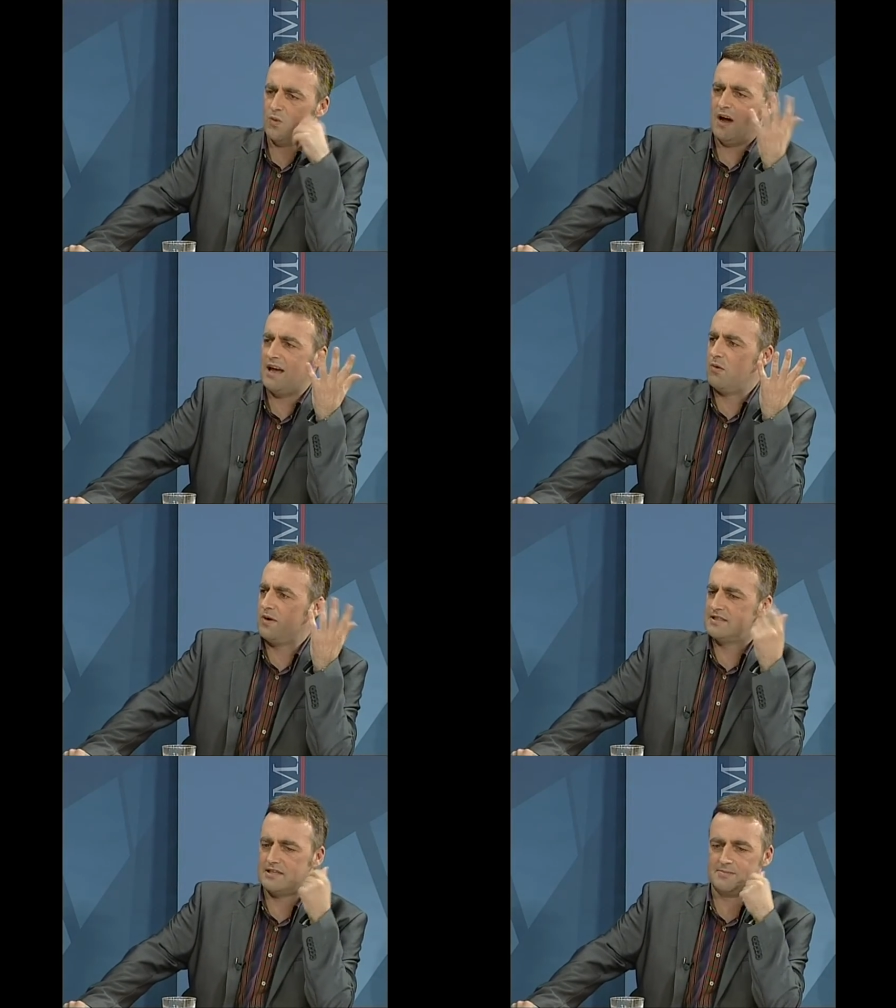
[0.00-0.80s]
Why are
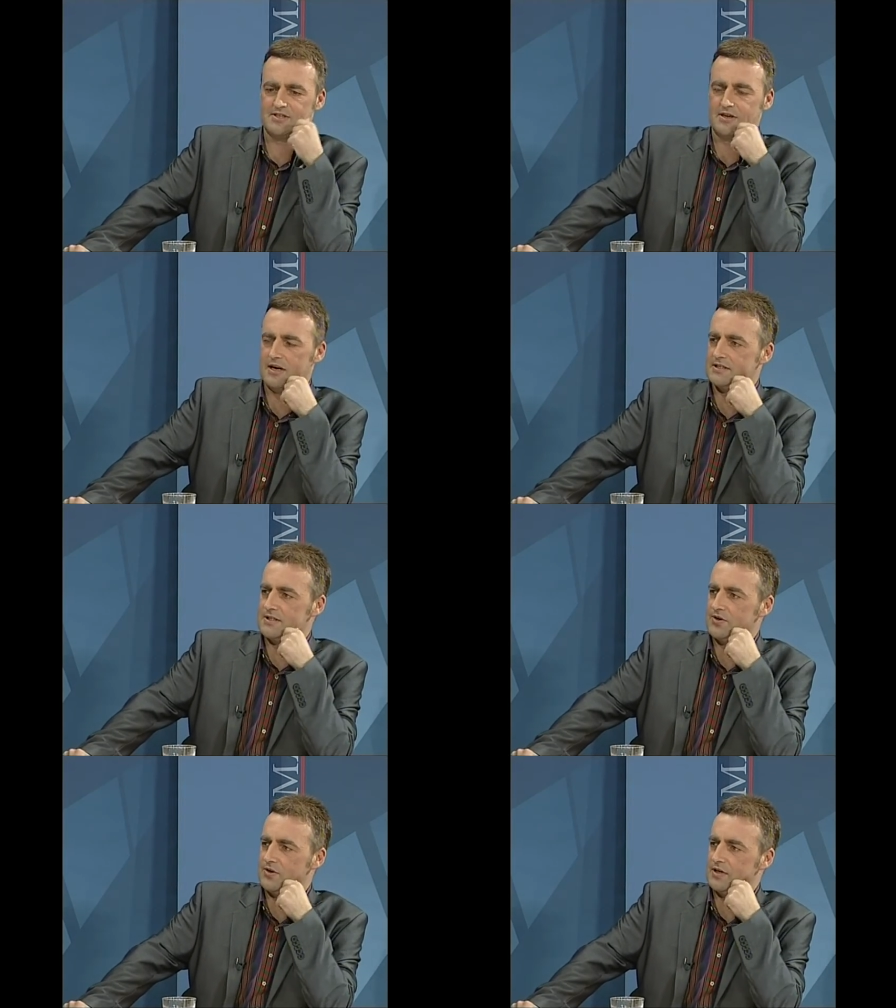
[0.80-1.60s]
we
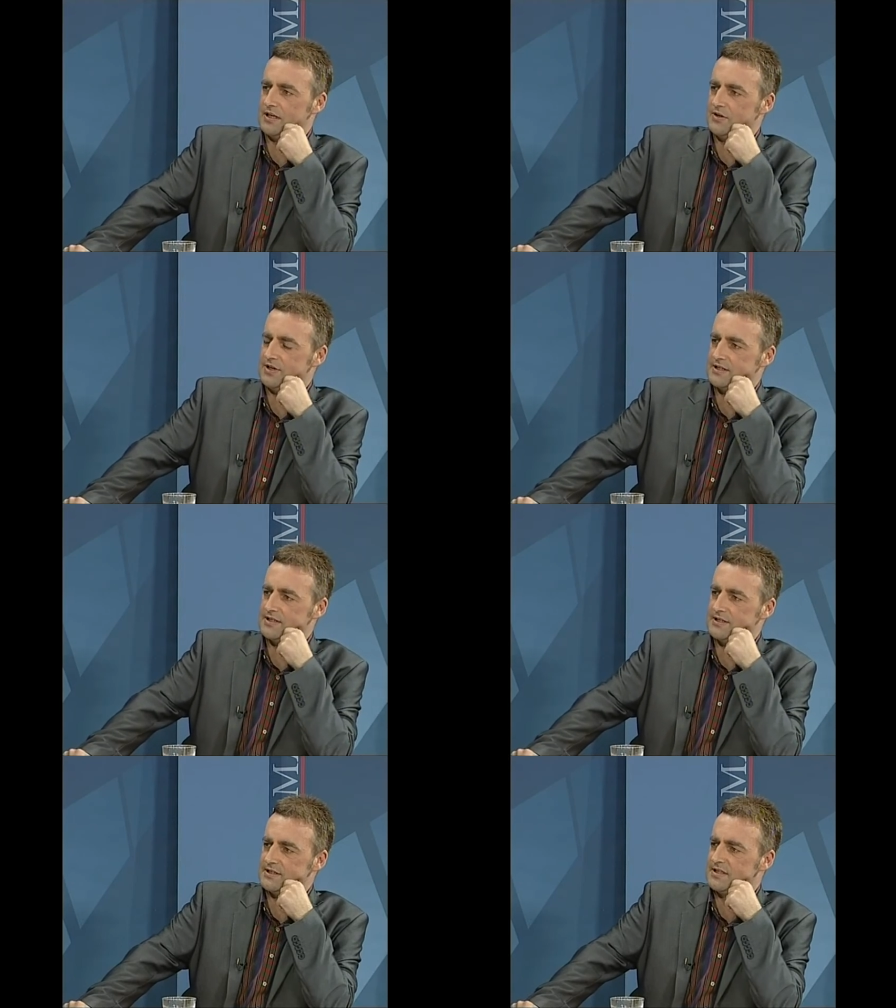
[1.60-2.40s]
subsidising early learning
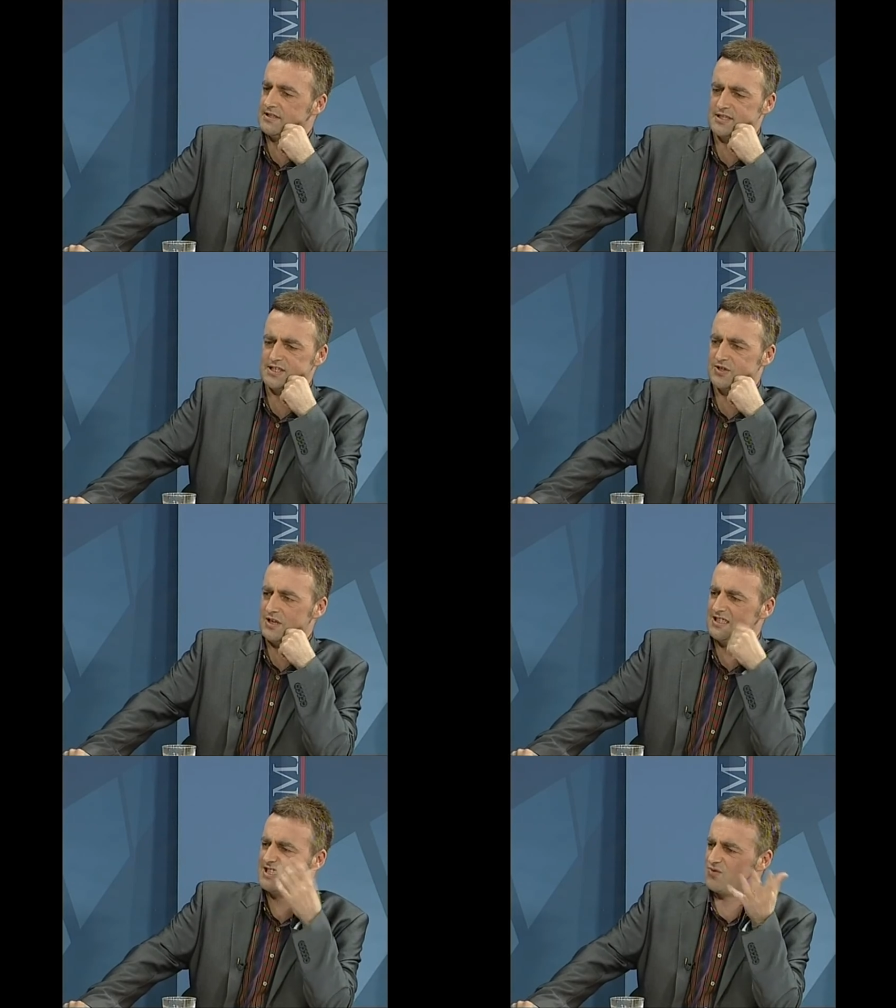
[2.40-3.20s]
centres? Well, is, this,
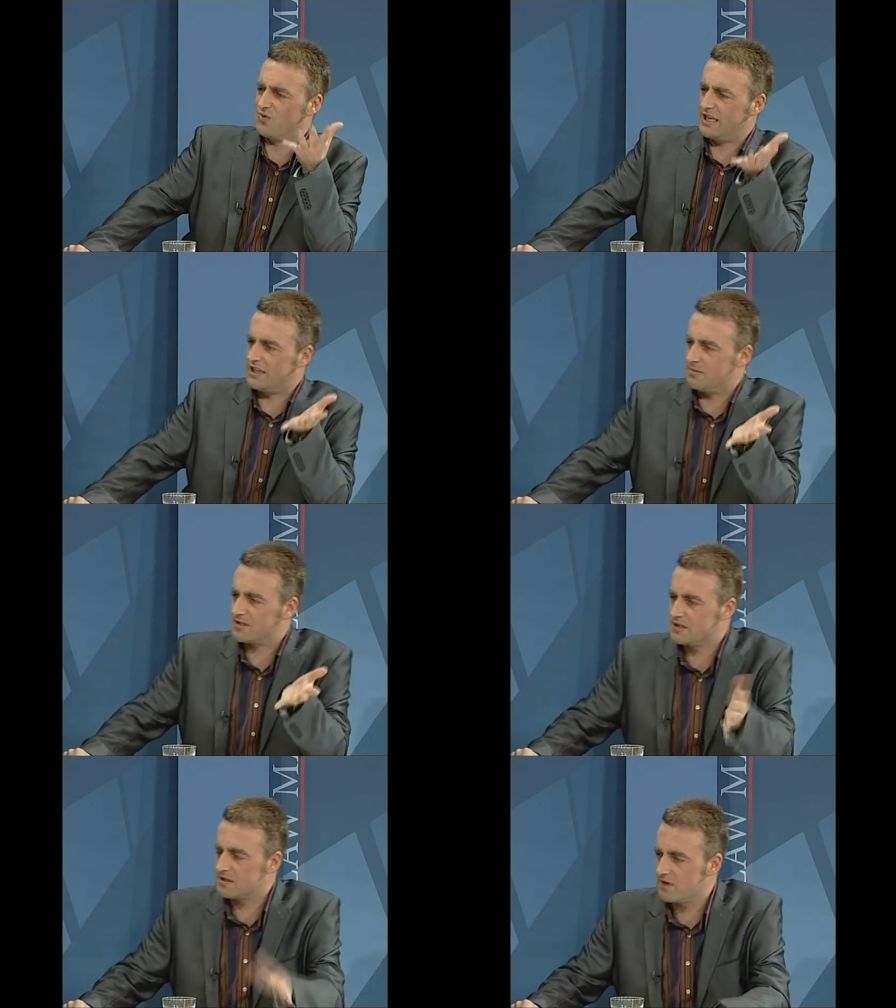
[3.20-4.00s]
is this really the
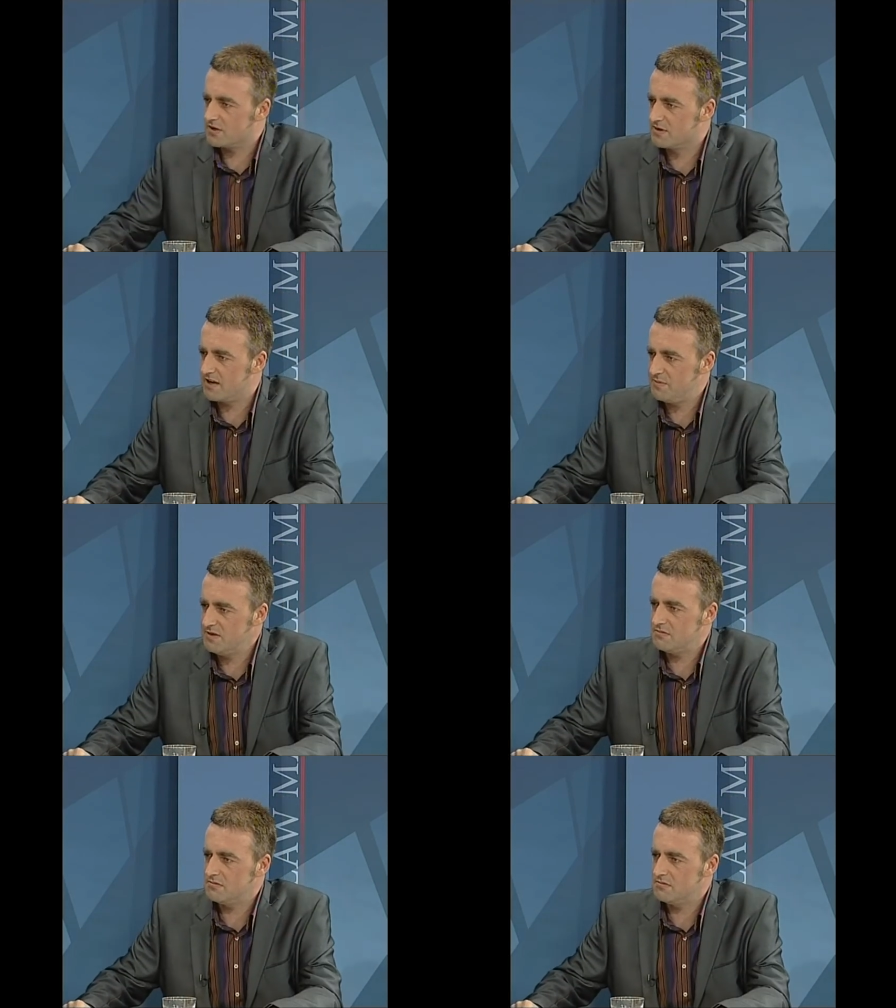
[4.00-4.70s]
business of local government?